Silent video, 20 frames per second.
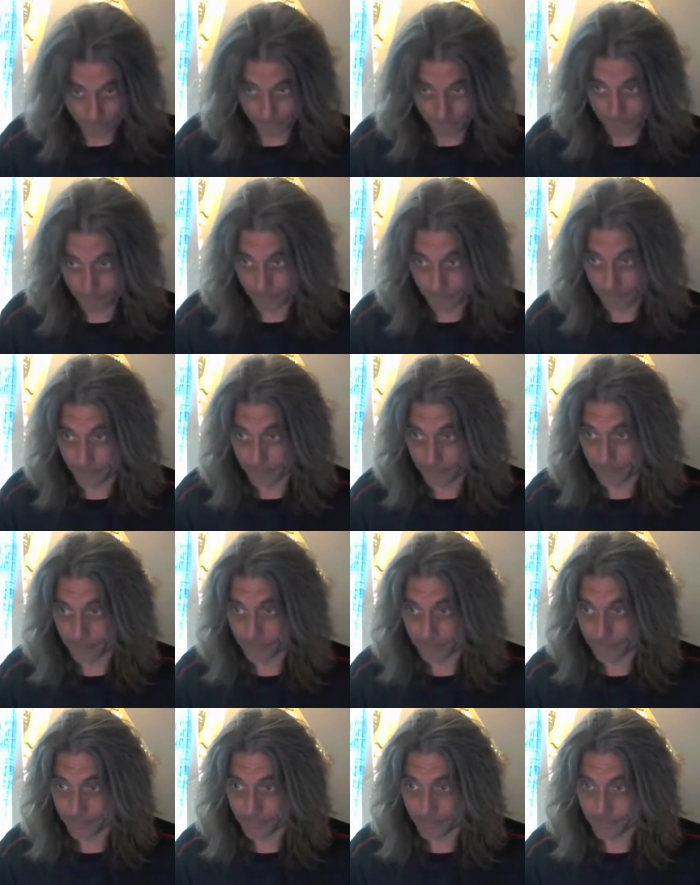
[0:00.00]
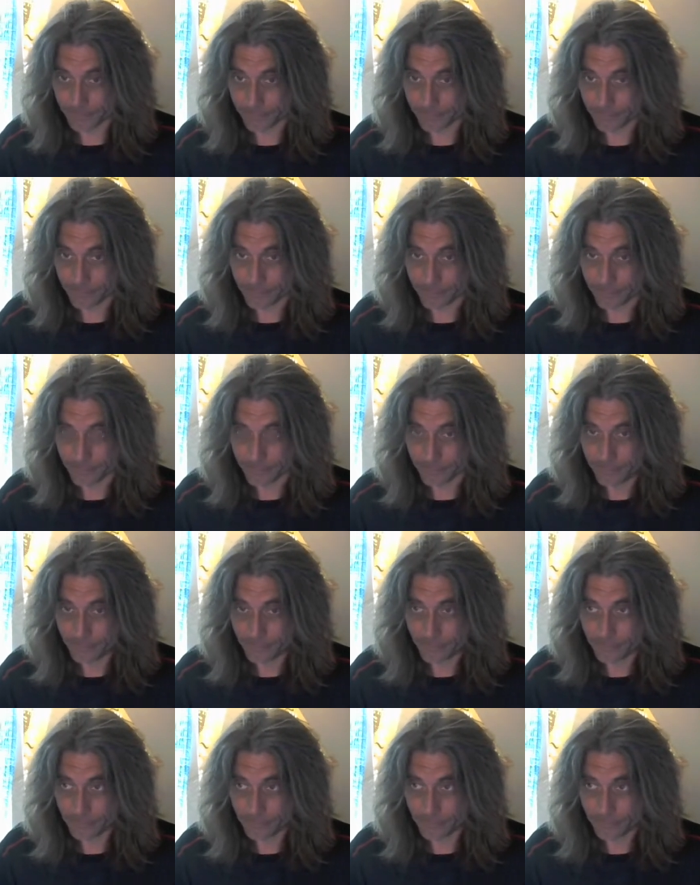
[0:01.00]

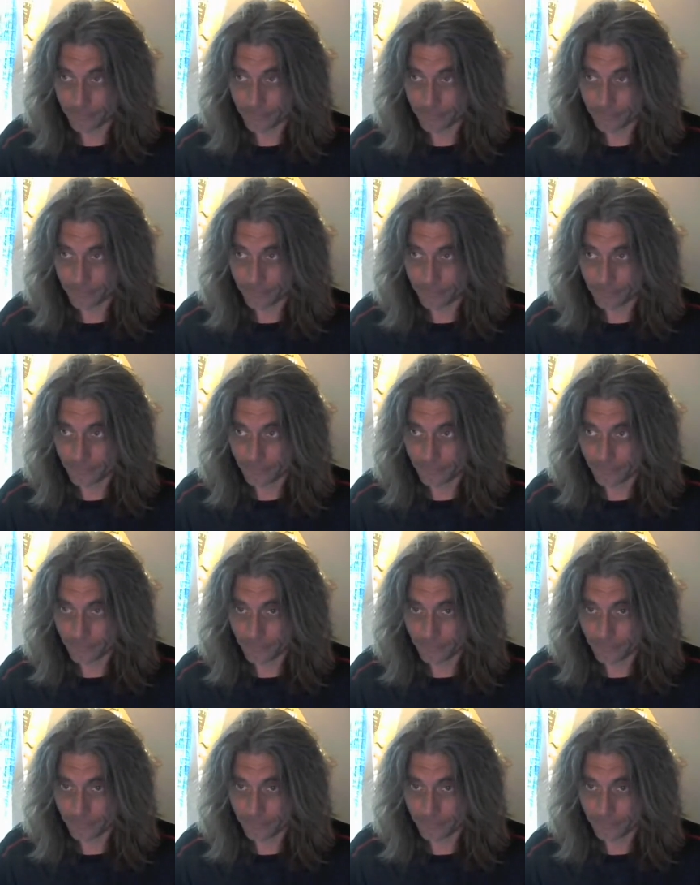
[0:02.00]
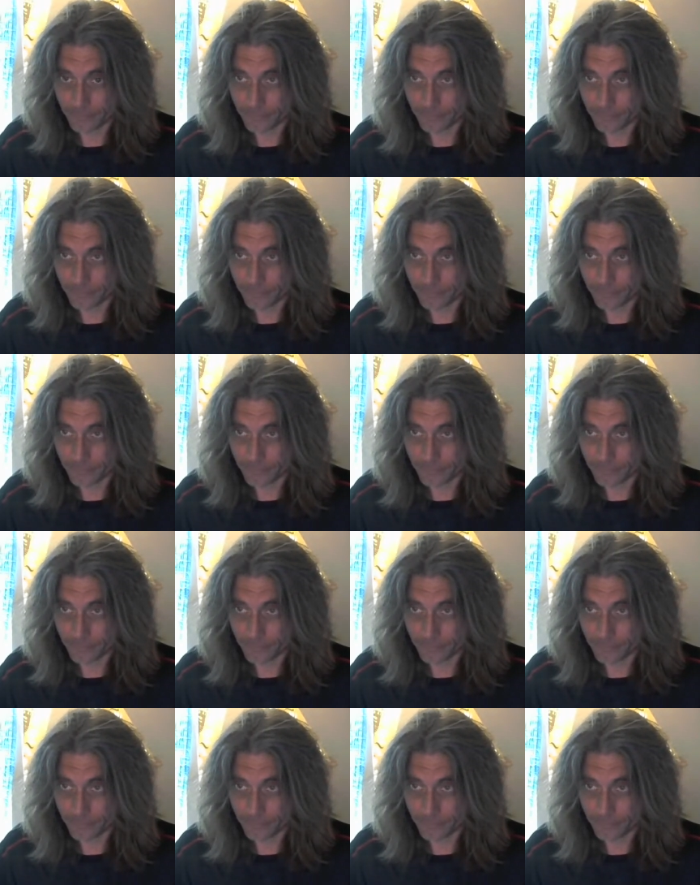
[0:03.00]
[no speech]